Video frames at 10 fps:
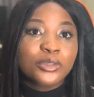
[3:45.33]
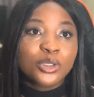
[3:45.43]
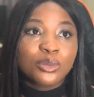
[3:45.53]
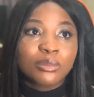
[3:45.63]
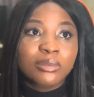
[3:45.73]

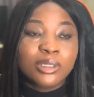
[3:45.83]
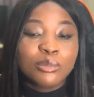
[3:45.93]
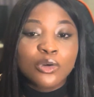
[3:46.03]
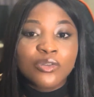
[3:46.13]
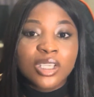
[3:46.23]
you know, the
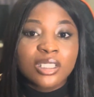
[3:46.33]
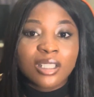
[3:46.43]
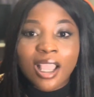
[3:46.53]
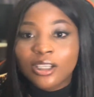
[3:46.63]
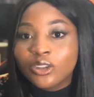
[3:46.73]
movies,
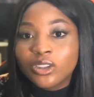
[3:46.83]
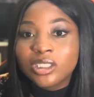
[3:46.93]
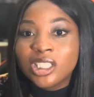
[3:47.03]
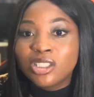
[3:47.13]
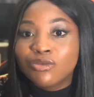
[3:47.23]
the
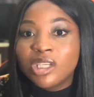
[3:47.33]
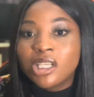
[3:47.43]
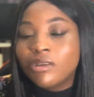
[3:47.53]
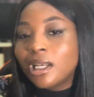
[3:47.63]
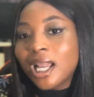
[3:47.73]
actors, is
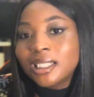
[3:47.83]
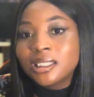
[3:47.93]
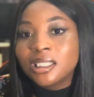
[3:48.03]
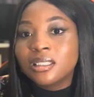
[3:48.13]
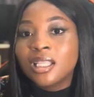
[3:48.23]
really
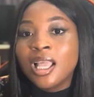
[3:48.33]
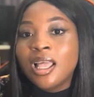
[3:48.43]
relaxing.